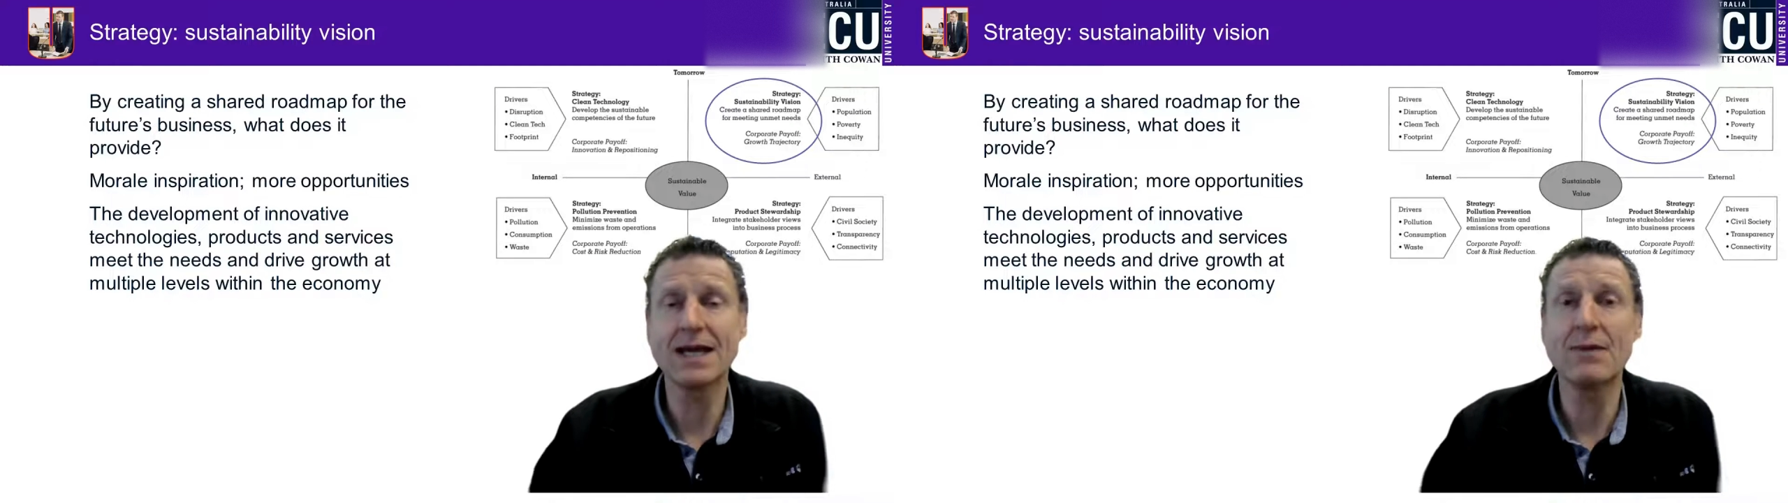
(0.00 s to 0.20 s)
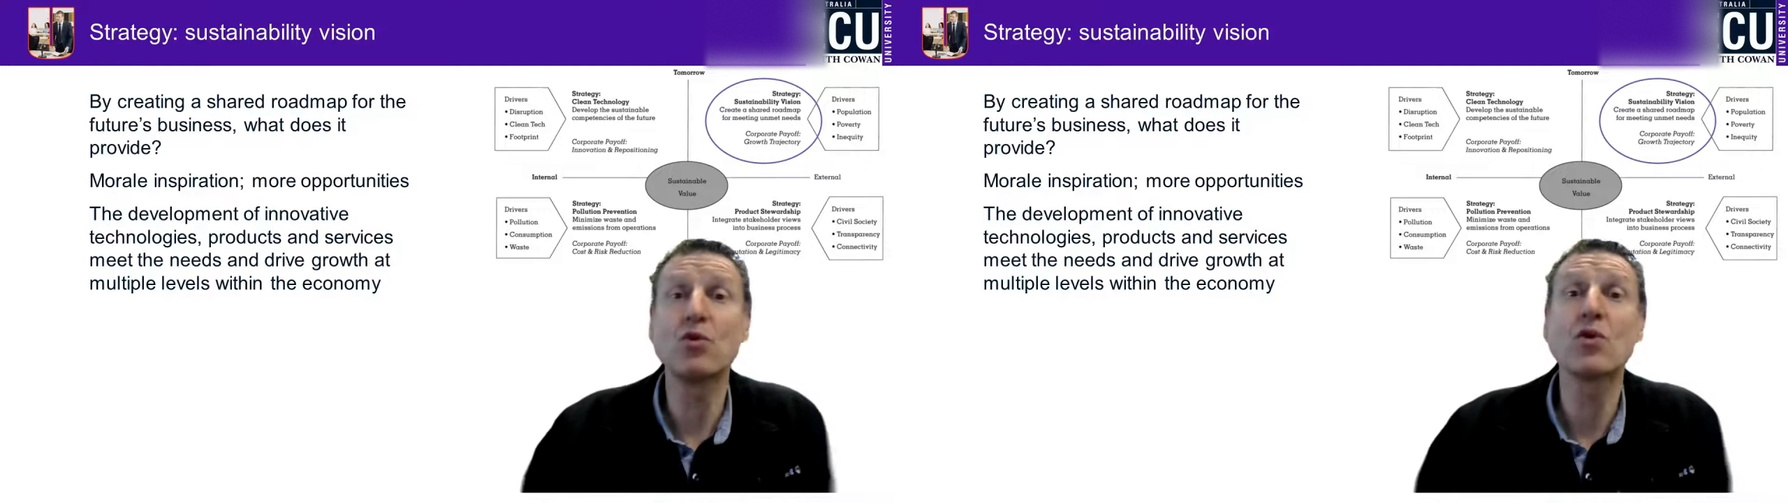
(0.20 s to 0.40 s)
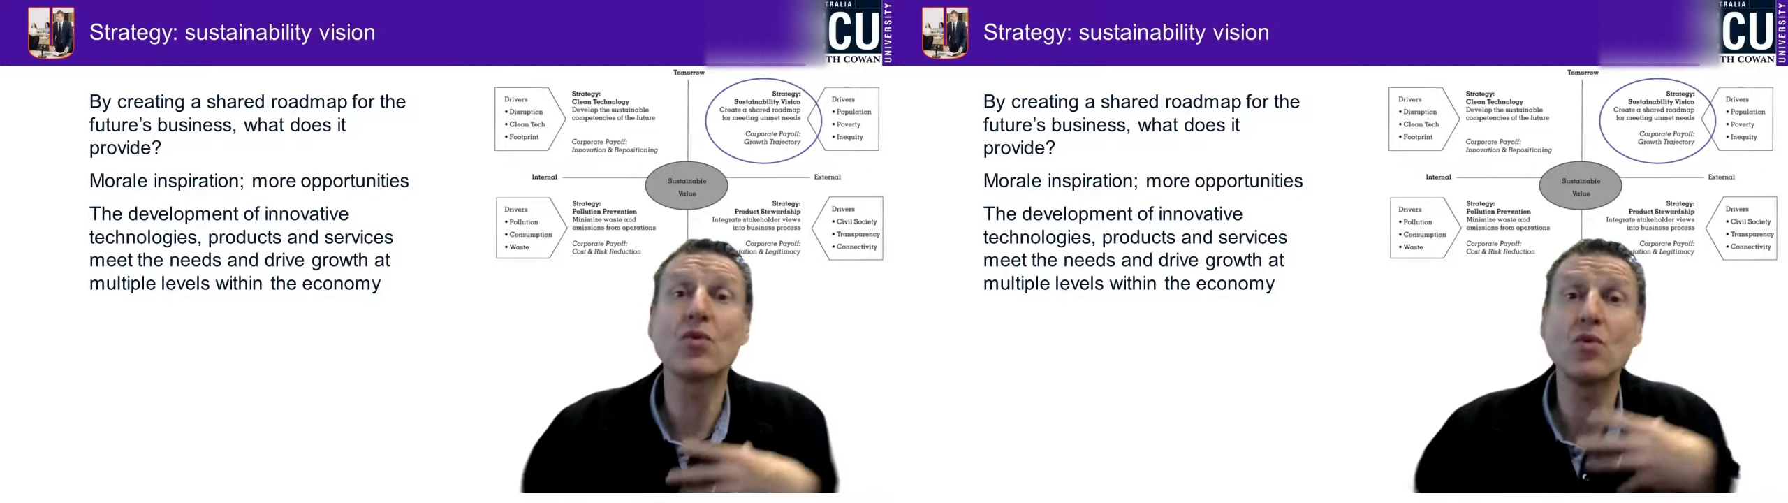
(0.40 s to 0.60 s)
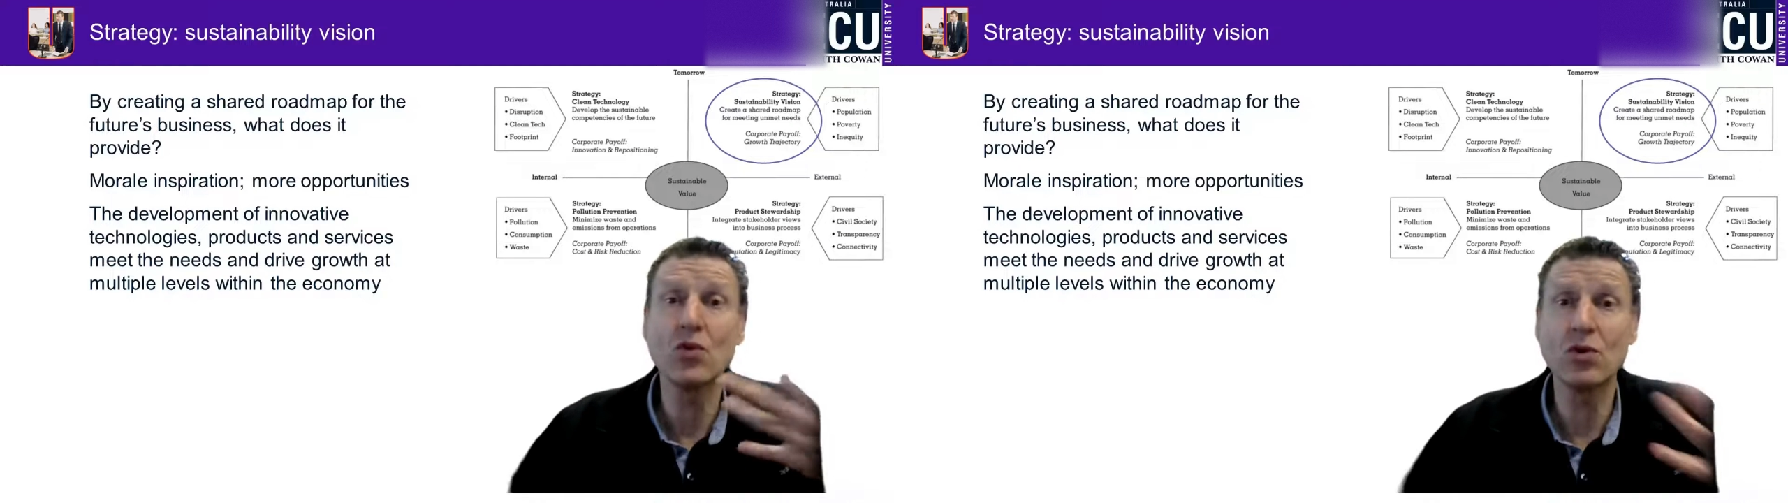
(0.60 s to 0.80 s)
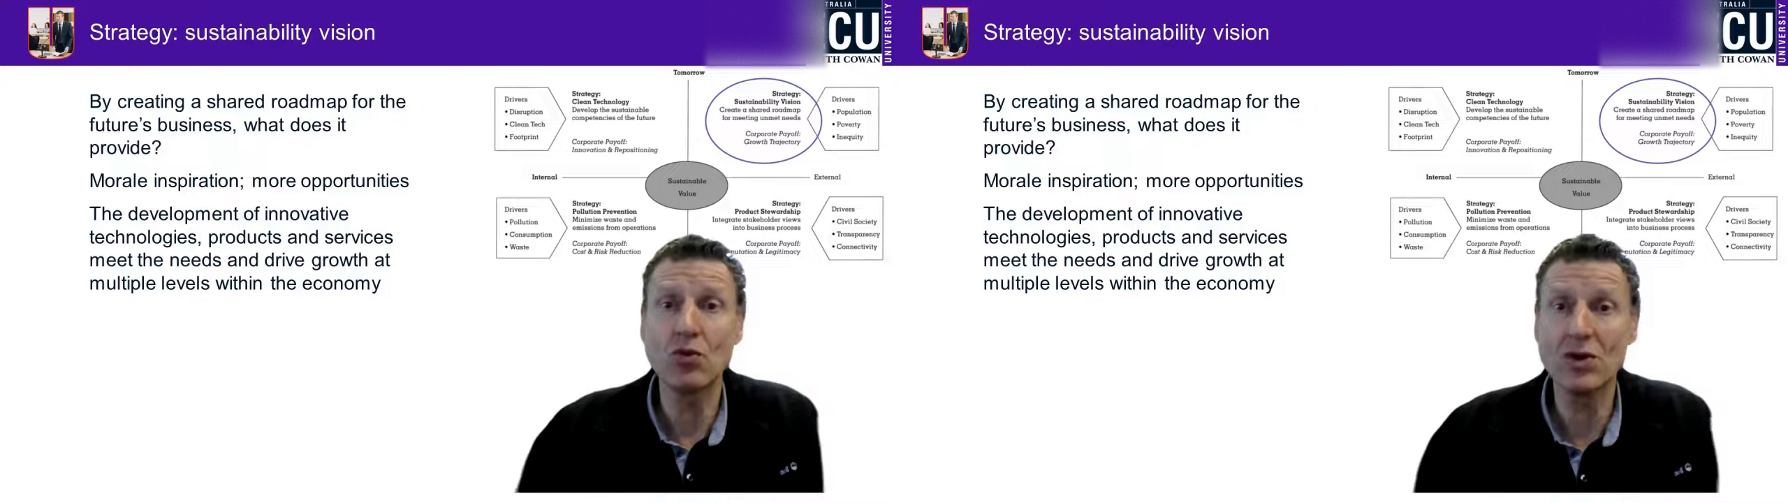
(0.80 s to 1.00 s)
And we,
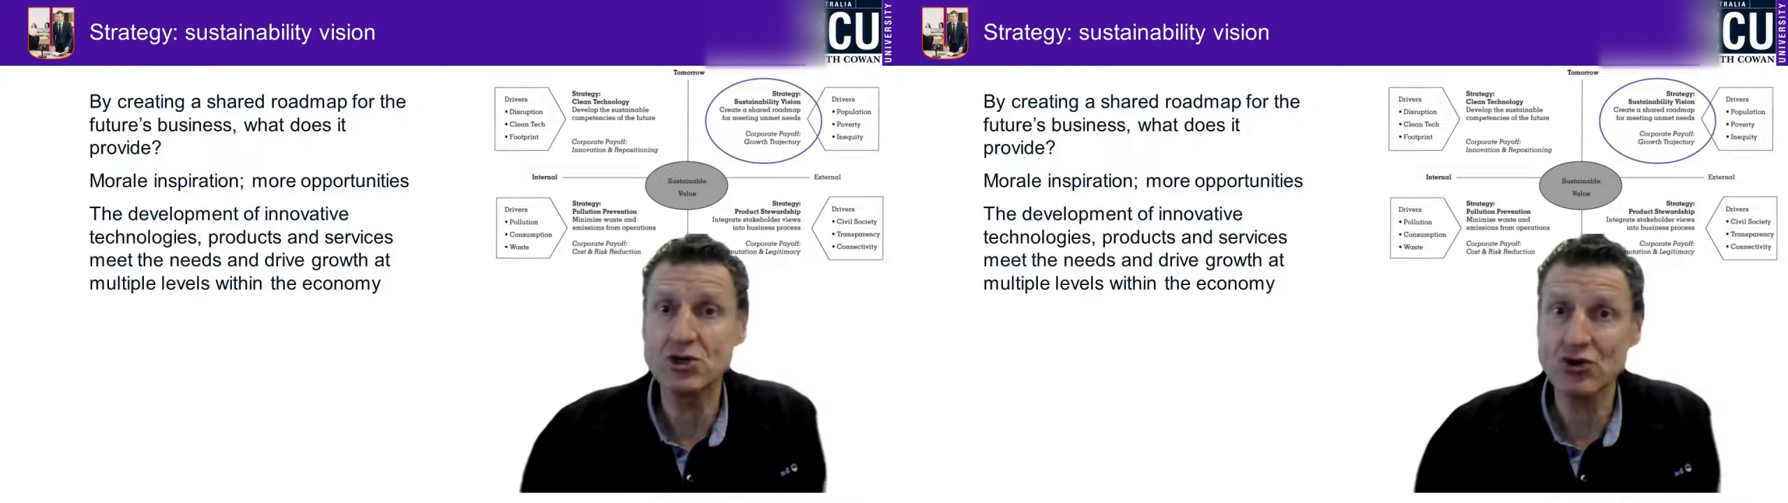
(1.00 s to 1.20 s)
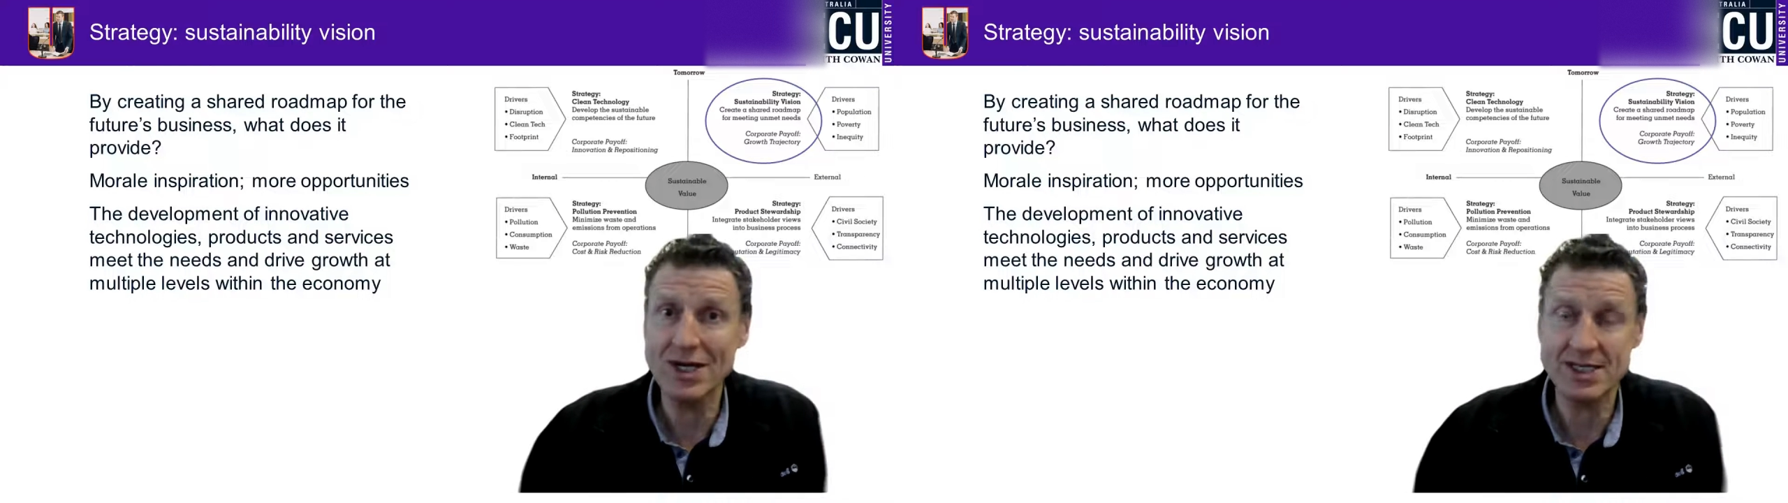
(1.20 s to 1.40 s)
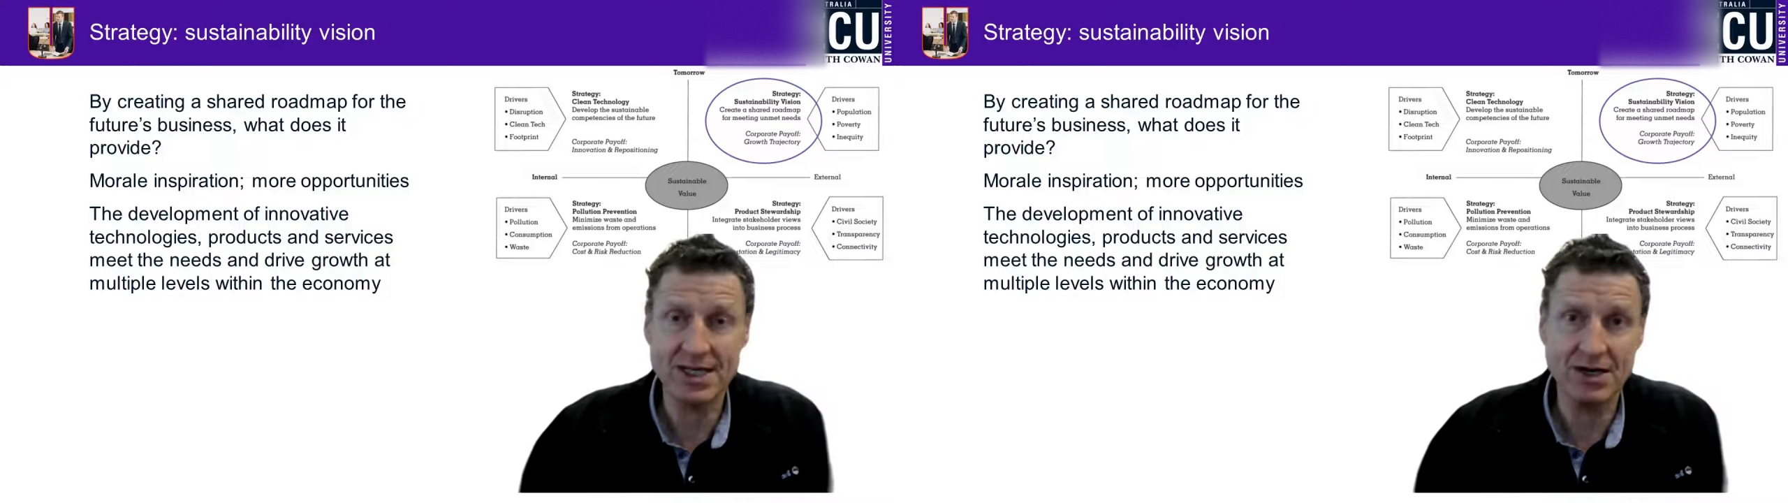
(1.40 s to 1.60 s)
we will address